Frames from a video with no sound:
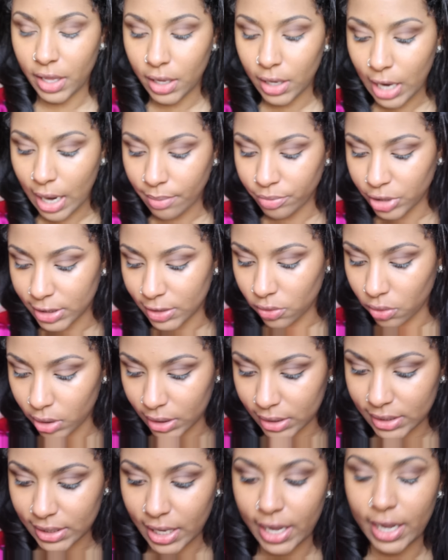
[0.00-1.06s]
Then I'm just
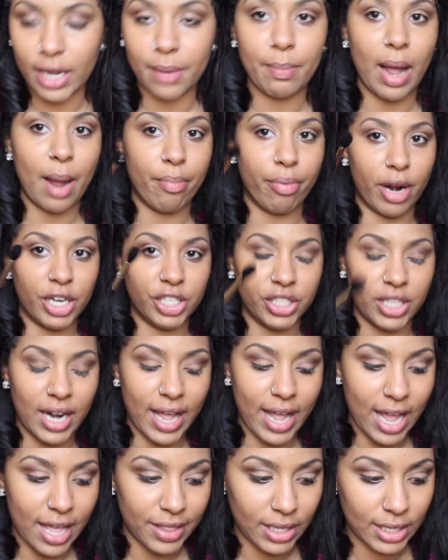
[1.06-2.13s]
going to take my brush that I
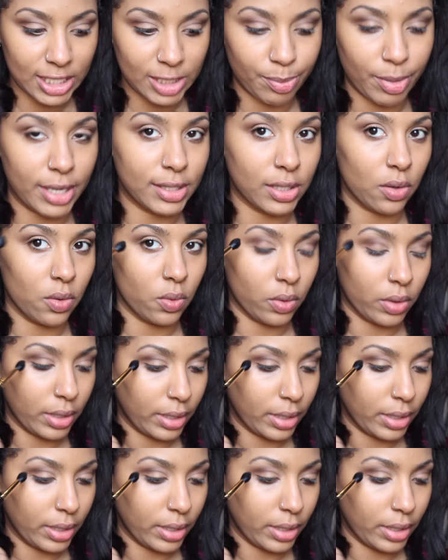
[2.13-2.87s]
had the espresso